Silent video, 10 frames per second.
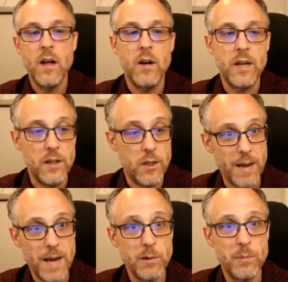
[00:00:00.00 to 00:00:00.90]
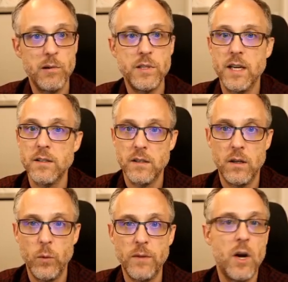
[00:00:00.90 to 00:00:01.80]
Okay, the mapper process
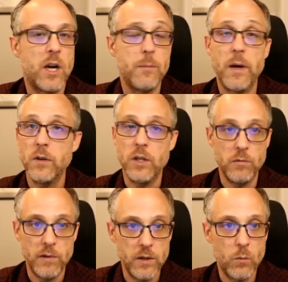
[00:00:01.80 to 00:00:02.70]
we've talked about. You've written